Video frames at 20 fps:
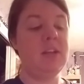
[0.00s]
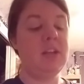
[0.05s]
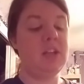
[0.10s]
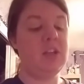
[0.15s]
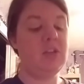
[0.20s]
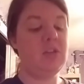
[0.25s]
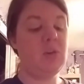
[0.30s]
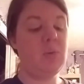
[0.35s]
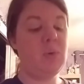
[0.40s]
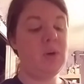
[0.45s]

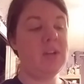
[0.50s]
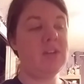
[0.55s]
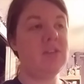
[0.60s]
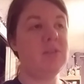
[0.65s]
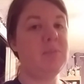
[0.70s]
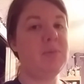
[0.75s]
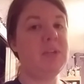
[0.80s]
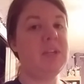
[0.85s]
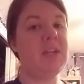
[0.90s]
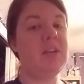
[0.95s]
You don't want it to
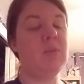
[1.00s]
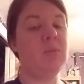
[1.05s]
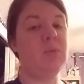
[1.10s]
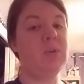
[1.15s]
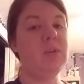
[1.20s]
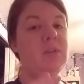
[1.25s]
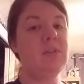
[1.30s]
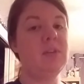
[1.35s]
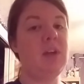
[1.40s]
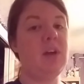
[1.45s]
be
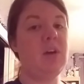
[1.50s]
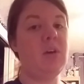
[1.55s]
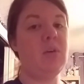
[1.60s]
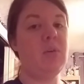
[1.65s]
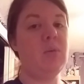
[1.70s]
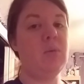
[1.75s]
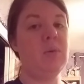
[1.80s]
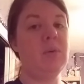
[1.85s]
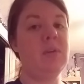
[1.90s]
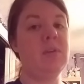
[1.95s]
real
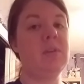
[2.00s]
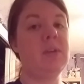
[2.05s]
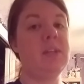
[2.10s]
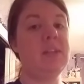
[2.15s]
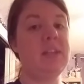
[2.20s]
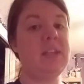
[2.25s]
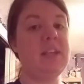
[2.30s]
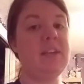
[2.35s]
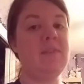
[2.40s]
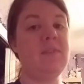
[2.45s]
low in
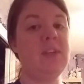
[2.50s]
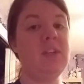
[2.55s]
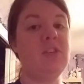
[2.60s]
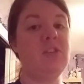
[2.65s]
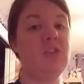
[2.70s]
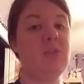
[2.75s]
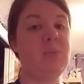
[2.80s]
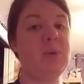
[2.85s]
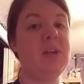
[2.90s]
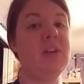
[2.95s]
the evening
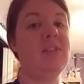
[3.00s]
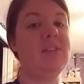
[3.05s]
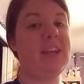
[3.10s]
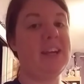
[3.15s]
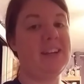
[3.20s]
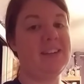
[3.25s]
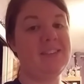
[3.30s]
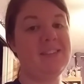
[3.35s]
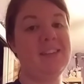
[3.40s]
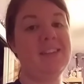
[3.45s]
just because, like
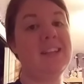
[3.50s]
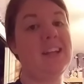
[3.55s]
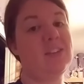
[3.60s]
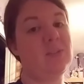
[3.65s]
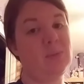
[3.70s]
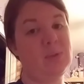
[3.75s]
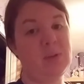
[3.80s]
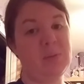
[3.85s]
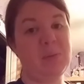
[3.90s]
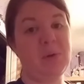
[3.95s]
I said, that's
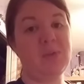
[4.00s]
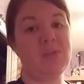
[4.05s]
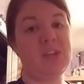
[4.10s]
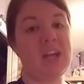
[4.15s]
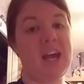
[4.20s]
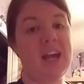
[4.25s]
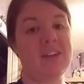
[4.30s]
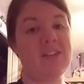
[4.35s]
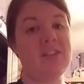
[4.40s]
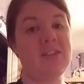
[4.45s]
when they're most
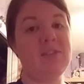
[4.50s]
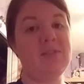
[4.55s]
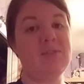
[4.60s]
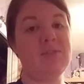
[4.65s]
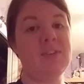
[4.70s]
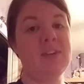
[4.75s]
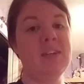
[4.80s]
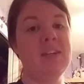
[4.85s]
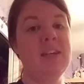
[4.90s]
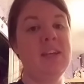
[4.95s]

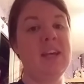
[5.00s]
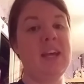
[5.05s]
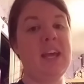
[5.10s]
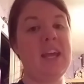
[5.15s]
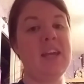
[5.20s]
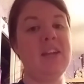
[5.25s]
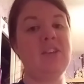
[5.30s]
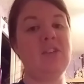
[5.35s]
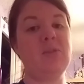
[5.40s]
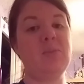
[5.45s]
active.
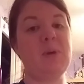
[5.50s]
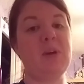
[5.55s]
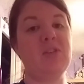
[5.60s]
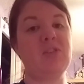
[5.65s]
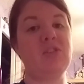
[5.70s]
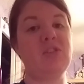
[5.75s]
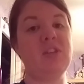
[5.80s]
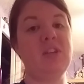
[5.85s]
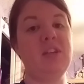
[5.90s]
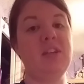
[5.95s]
And
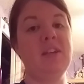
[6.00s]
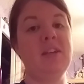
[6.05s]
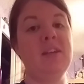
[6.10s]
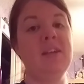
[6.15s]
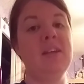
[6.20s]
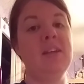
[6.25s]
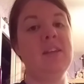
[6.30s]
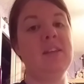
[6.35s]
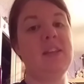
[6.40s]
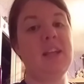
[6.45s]
especially,
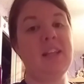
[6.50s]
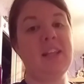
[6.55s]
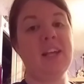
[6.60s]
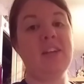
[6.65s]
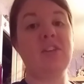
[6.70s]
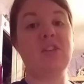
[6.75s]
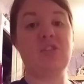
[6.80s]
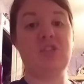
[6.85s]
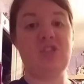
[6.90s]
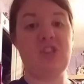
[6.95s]
they
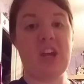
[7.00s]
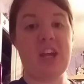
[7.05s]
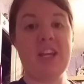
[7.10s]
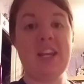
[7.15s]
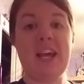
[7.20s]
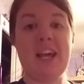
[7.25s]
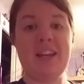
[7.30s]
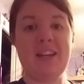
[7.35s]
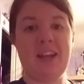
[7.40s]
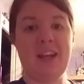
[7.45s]
like to shed
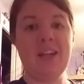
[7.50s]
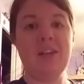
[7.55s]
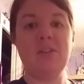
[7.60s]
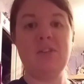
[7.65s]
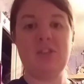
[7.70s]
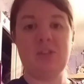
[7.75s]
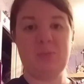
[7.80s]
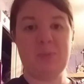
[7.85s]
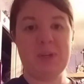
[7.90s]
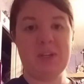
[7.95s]
at night
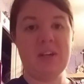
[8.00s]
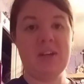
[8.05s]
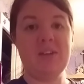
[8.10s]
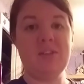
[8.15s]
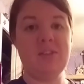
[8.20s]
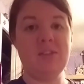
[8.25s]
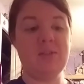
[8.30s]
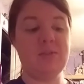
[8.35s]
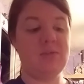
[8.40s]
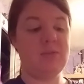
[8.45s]
just
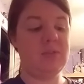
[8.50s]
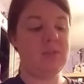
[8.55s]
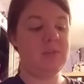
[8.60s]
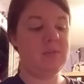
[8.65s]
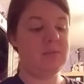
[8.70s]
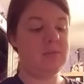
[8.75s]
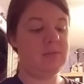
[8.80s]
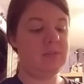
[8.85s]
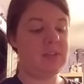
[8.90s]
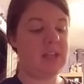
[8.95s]
because of
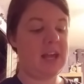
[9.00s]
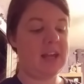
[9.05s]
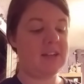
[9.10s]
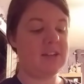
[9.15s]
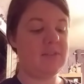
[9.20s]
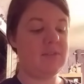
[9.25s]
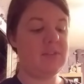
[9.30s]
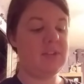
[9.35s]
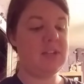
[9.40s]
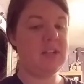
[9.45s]

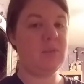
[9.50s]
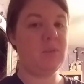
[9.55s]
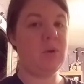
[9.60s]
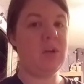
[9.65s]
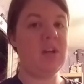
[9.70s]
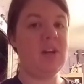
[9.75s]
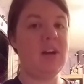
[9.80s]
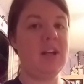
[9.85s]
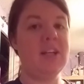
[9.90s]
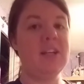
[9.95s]
activity and
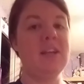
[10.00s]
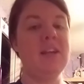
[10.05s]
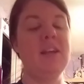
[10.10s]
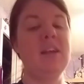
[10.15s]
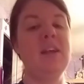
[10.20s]
whatnot.